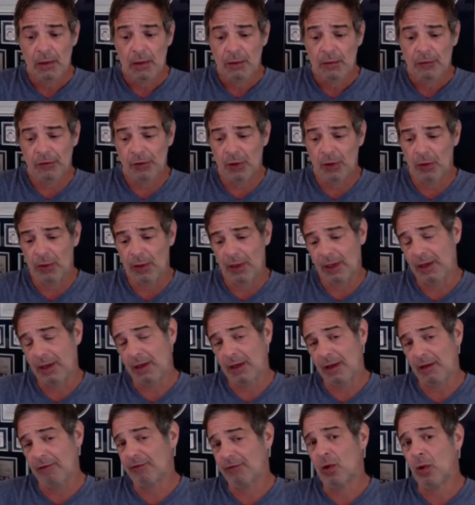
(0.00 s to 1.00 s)
So
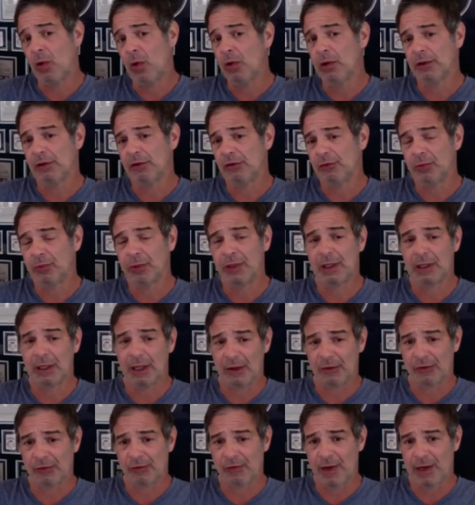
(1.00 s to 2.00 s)
if gold is
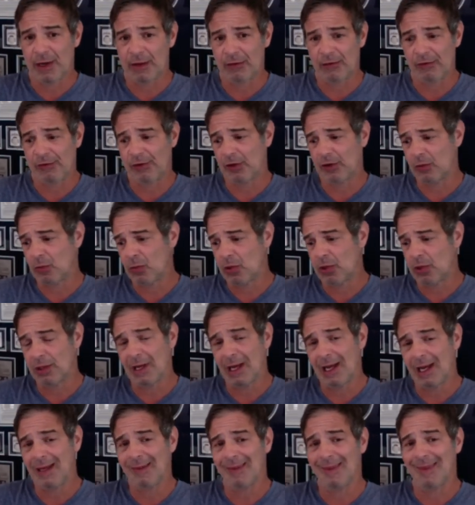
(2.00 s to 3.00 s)
reclassified as tier one
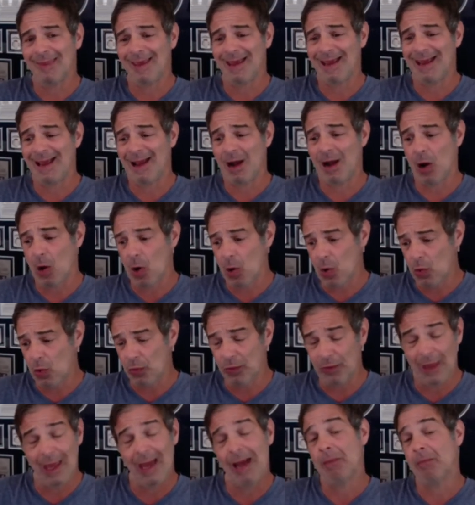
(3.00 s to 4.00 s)
and they
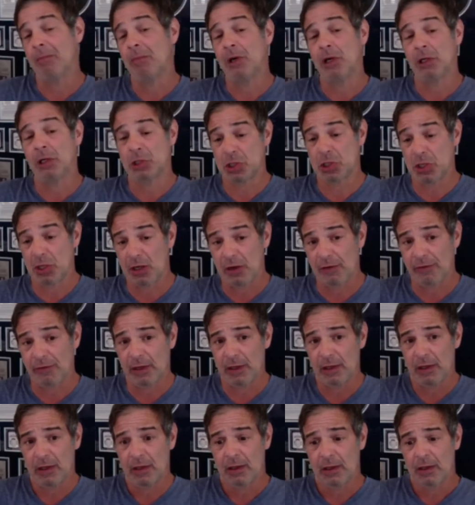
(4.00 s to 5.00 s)
own that much of
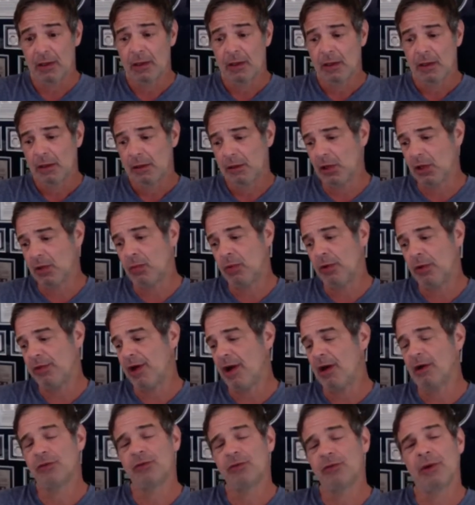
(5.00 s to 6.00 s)
it, look, with
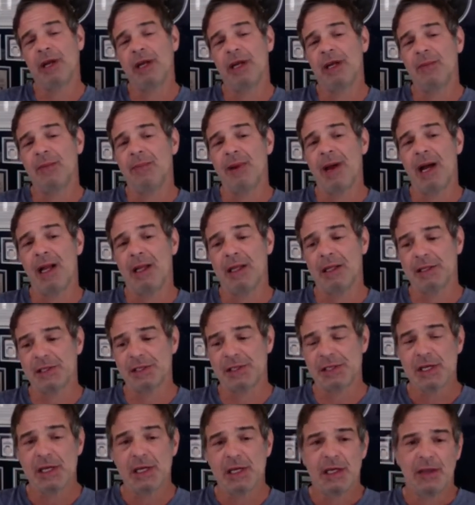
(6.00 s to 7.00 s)
our trade
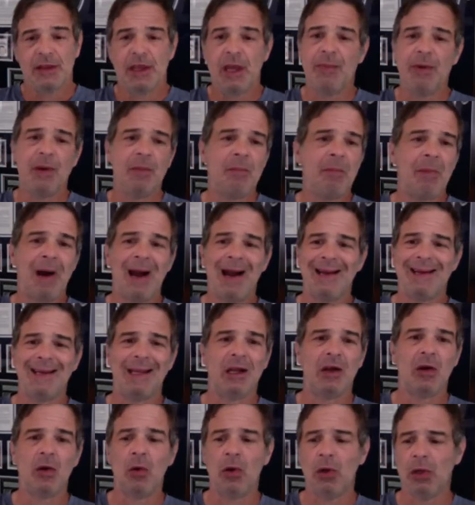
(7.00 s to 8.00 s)
imbalance, they've been
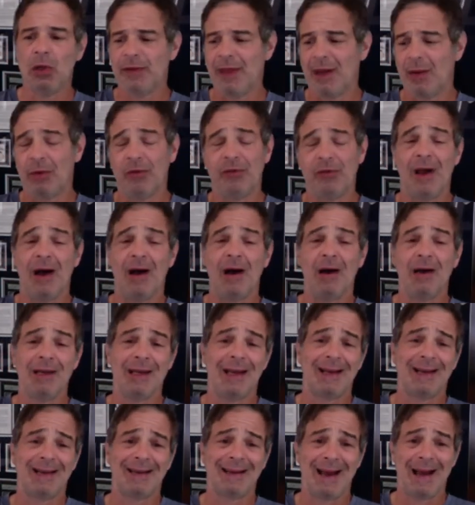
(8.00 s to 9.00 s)
mining gold that was
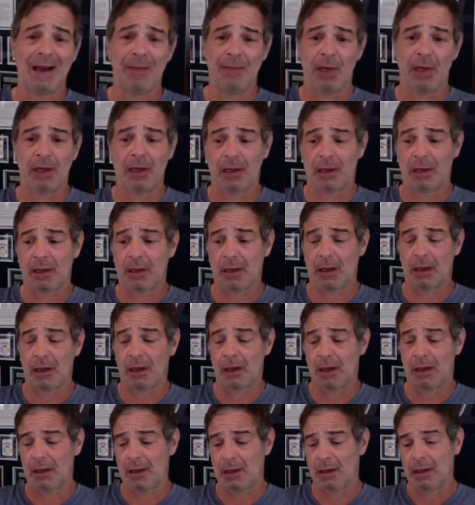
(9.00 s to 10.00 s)

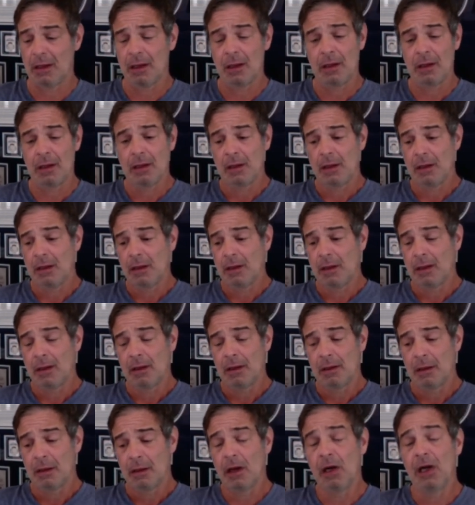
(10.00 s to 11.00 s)

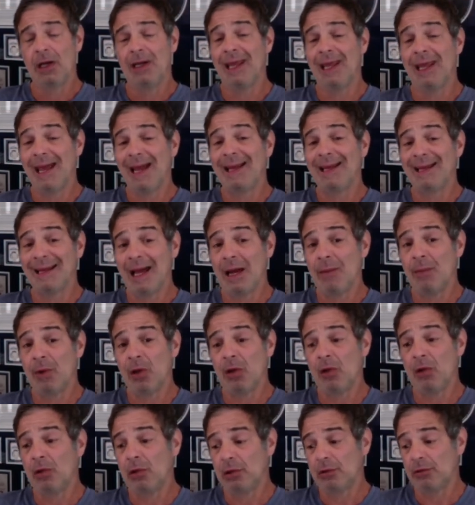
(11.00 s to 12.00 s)

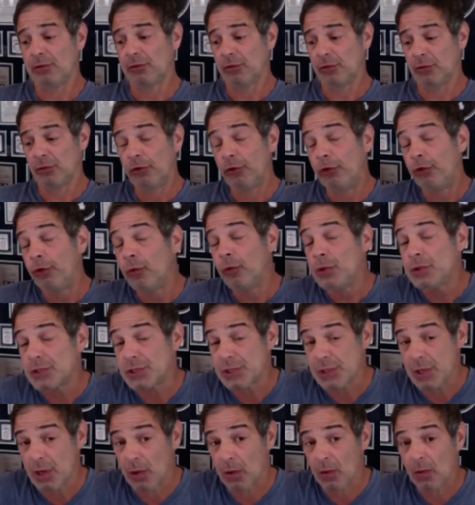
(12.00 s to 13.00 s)
uneconomical to do
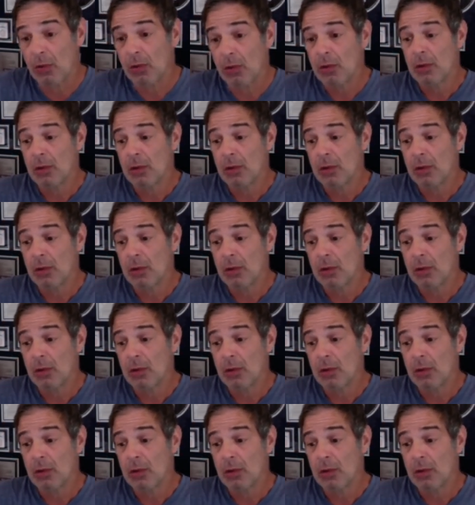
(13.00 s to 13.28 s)
so